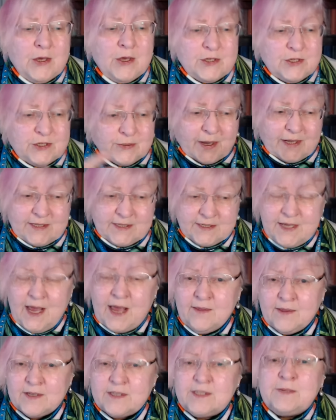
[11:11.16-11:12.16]
So I
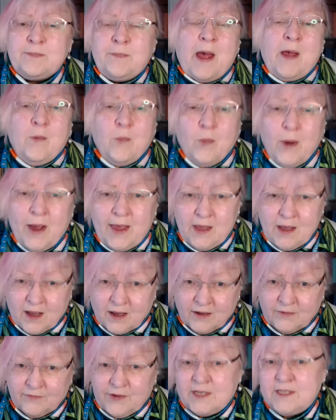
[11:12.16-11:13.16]
say this by way
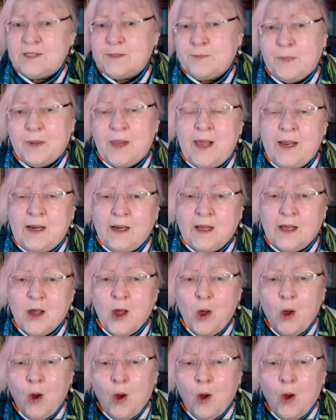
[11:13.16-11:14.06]
of explaining